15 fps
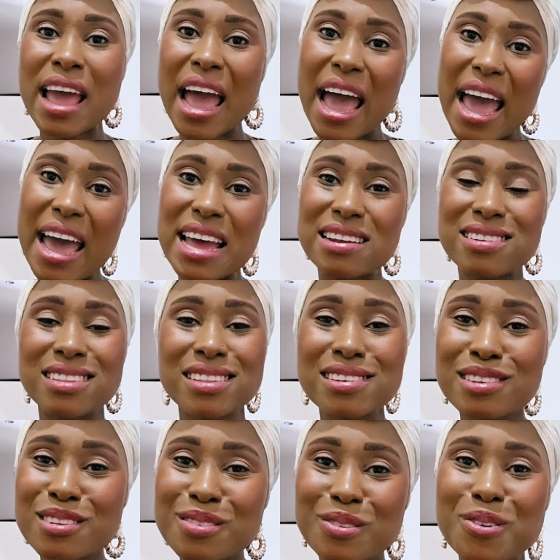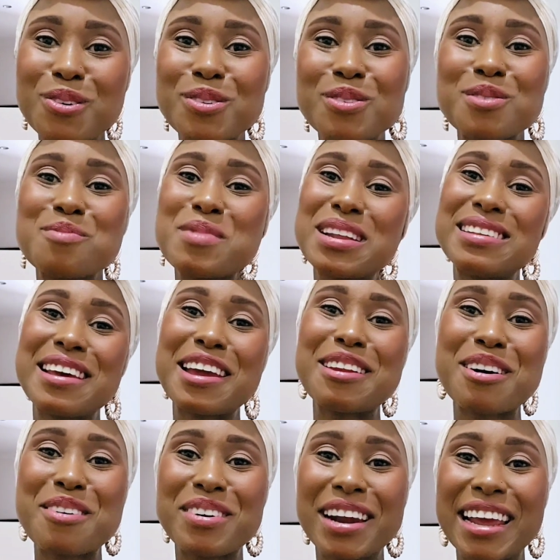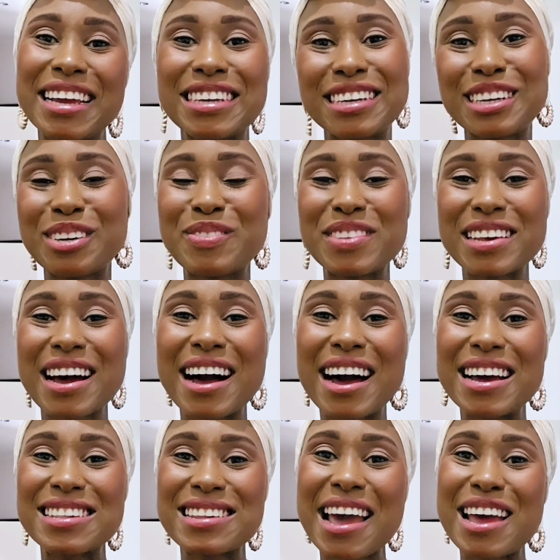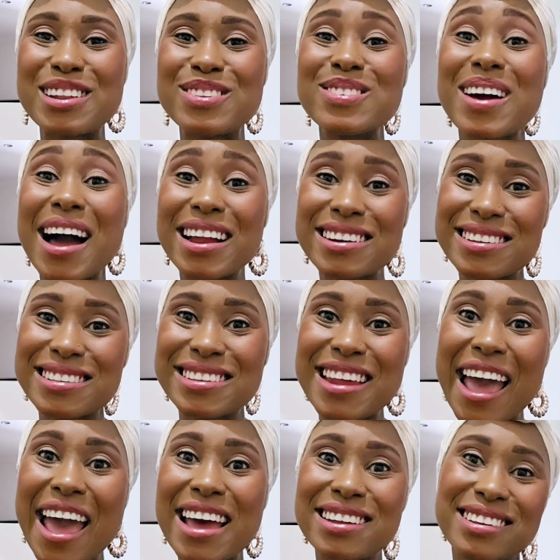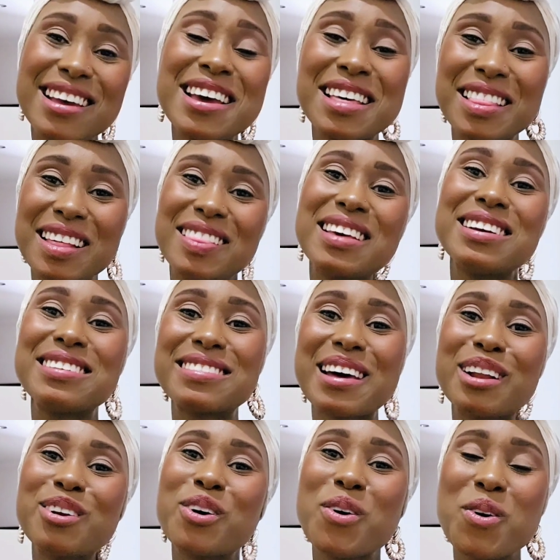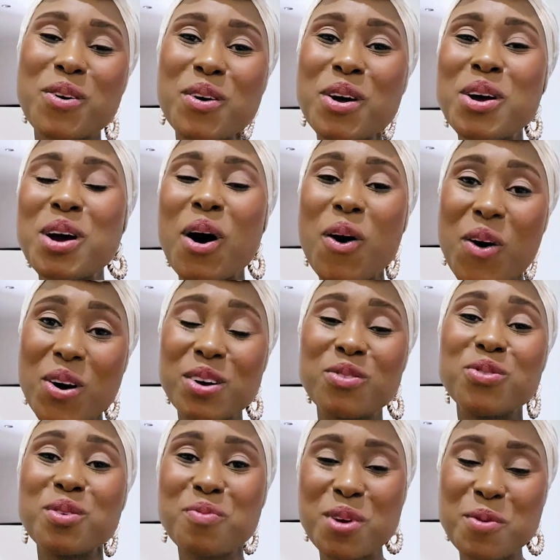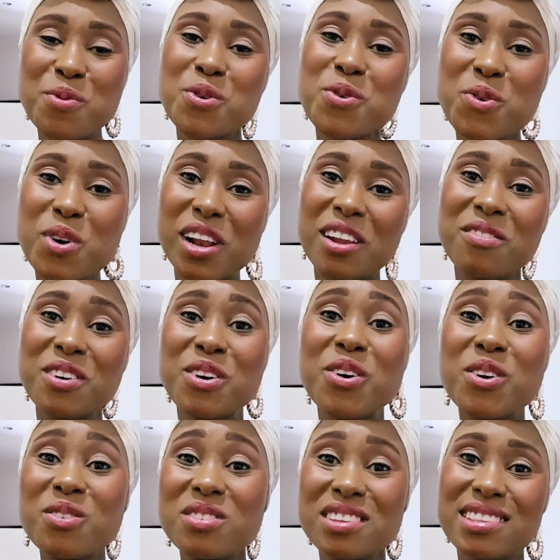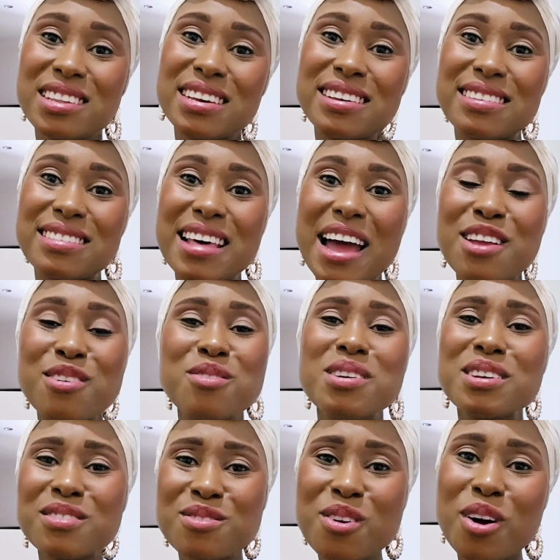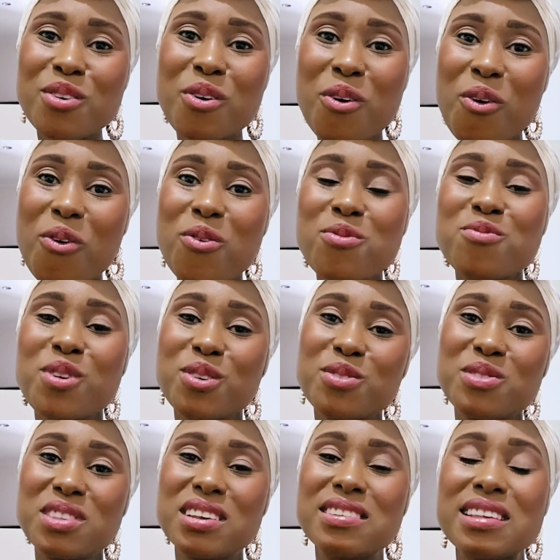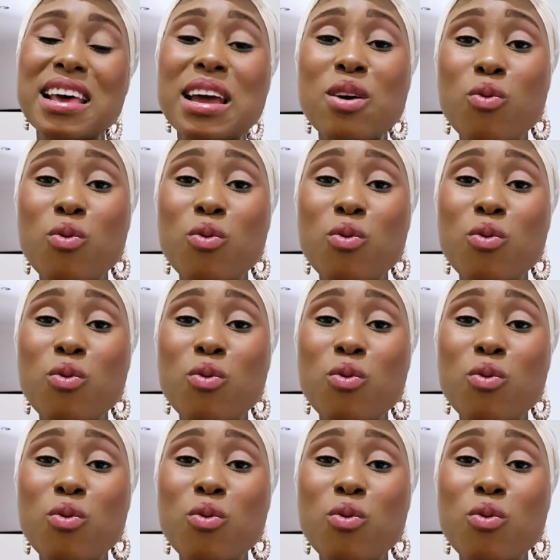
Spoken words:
And this is all to maintain our relationships, guys, and to understand the things that go on for people who are living overseas, that, you know, it's not all roses.